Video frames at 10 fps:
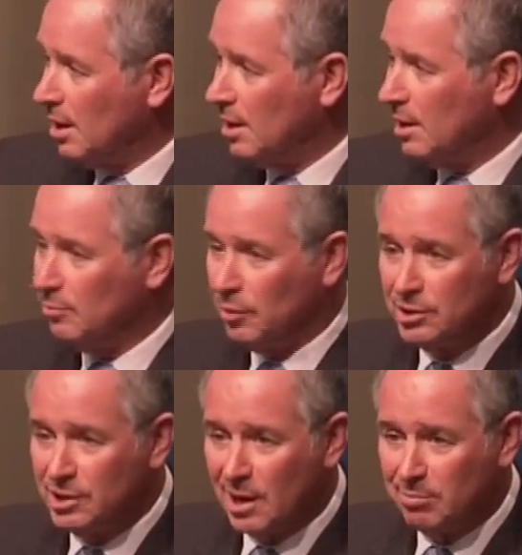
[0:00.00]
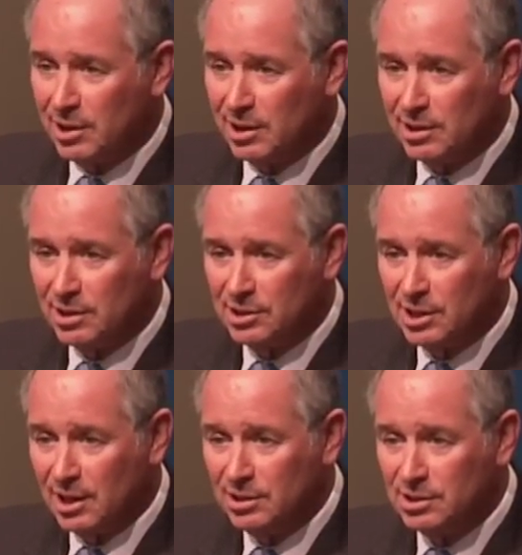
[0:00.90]
Uh, and what's happening in the
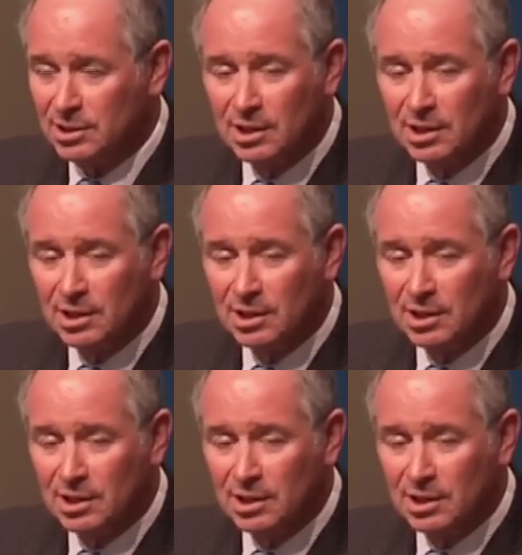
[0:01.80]
States?